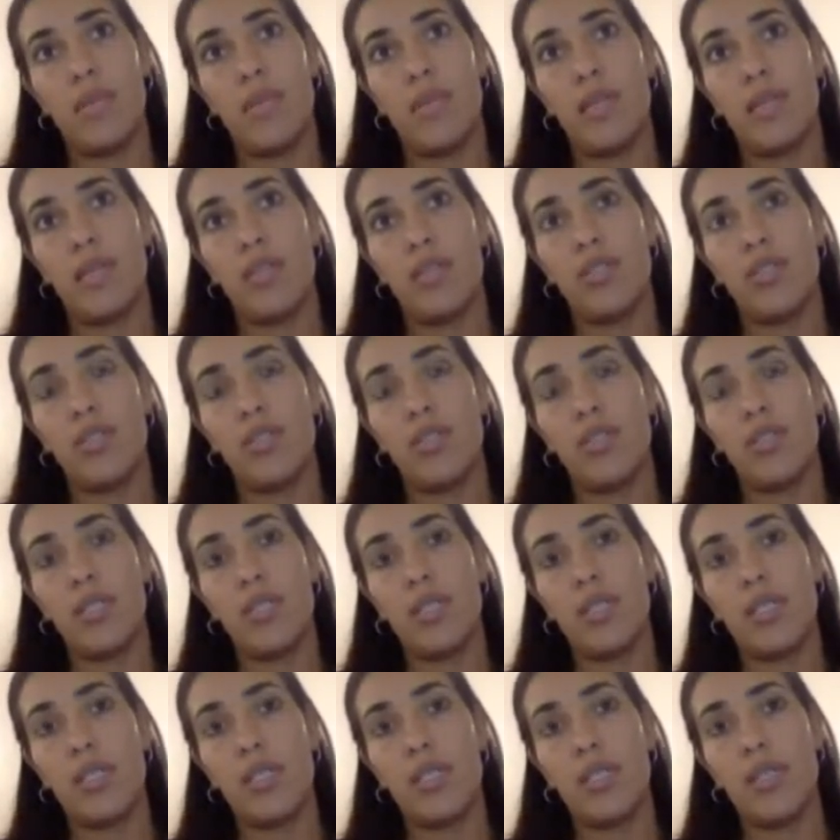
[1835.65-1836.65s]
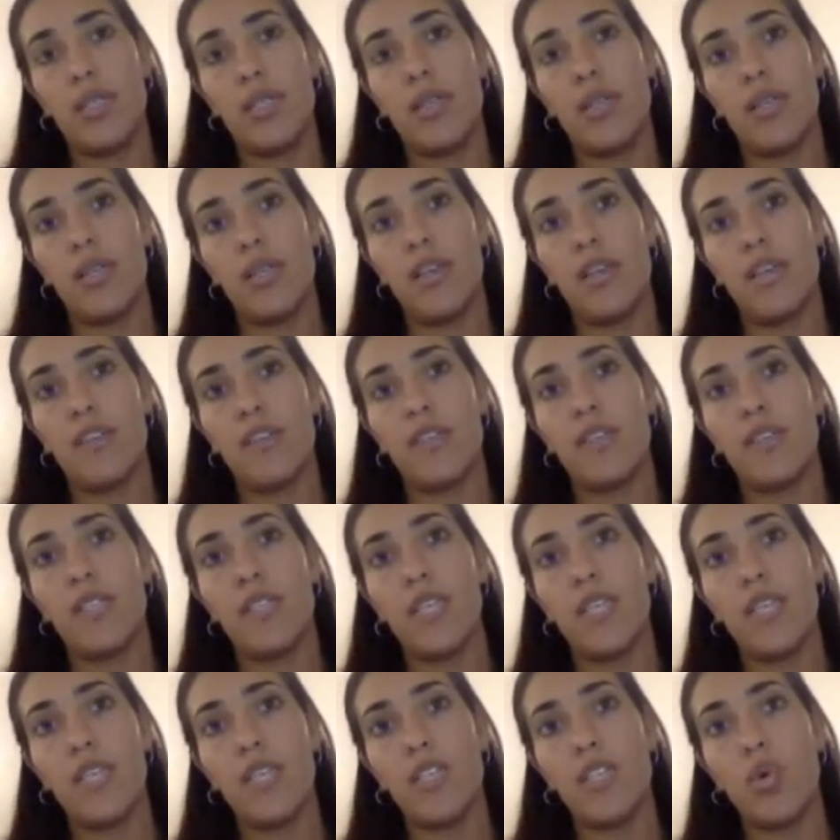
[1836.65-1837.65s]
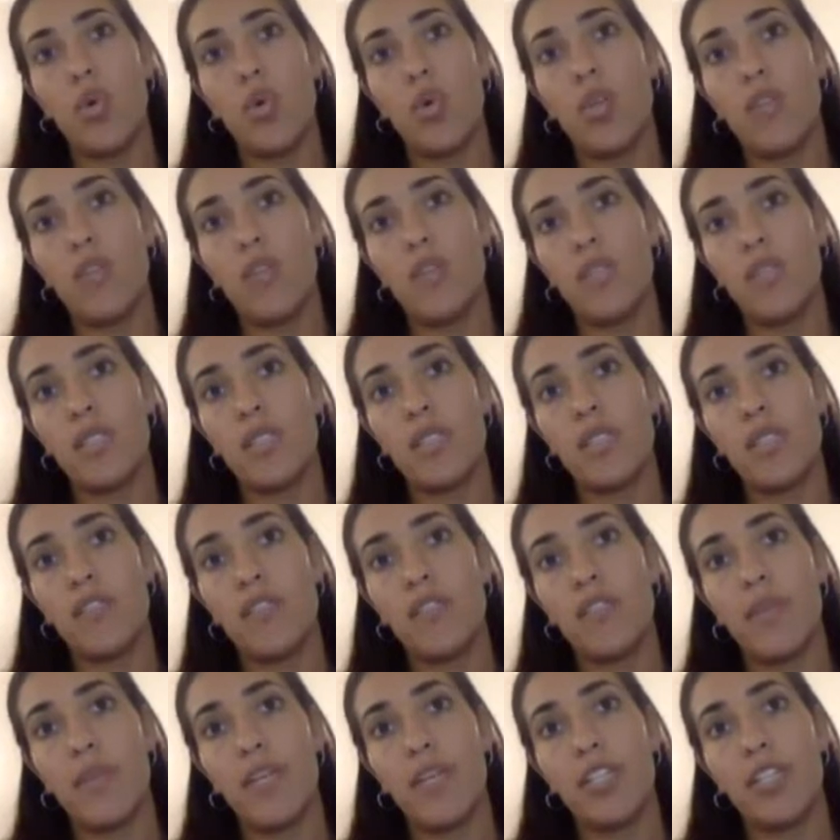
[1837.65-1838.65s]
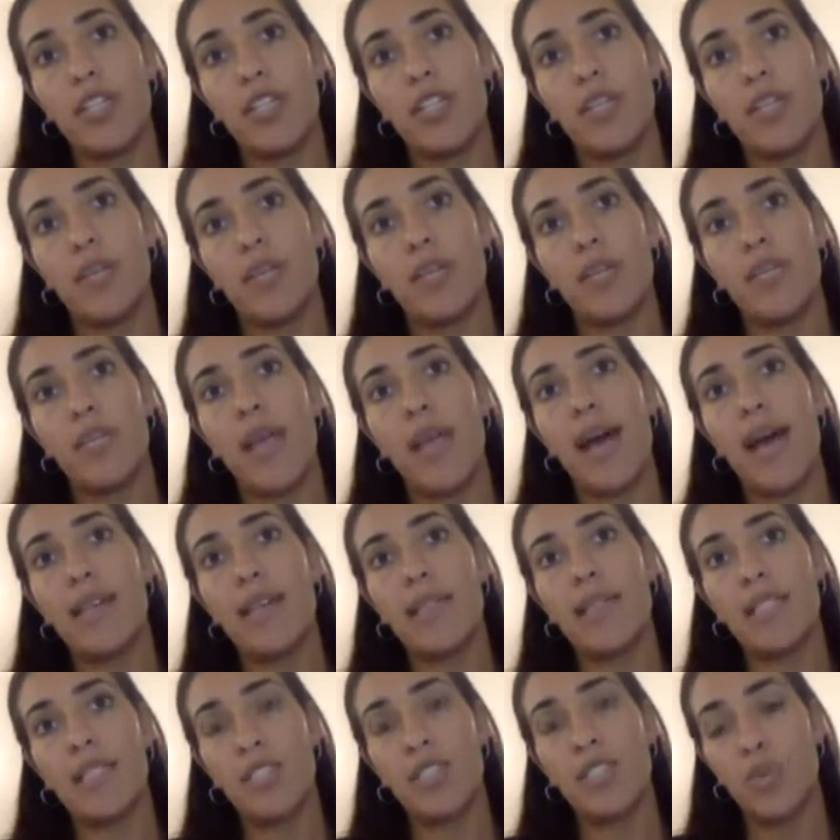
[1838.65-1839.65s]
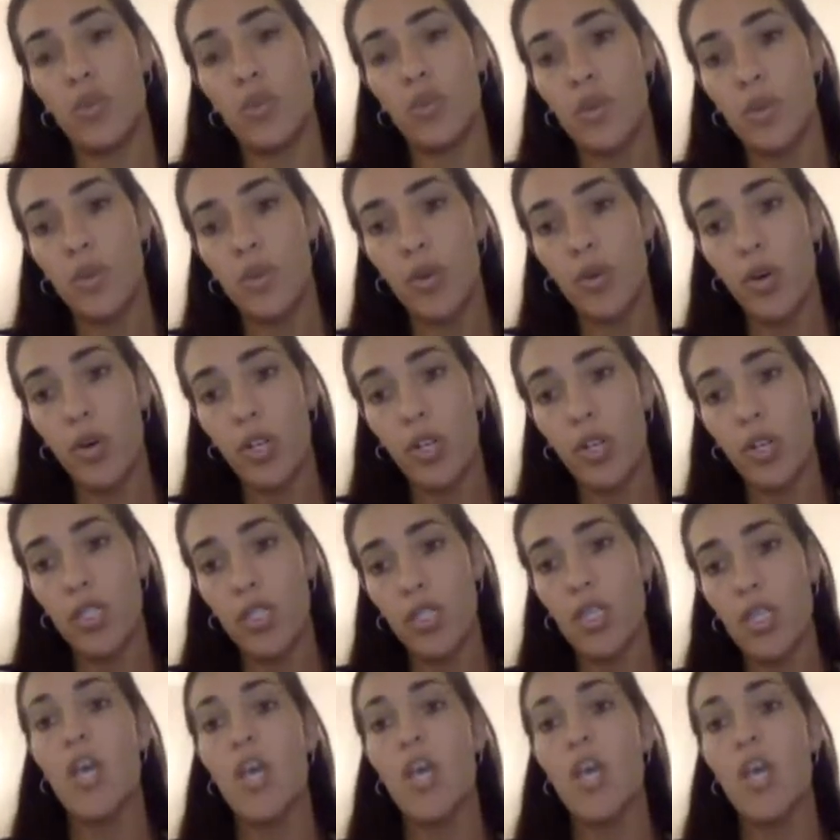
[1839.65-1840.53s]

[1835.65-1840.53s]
and you can see the FFT. So all of this information can be added into a report.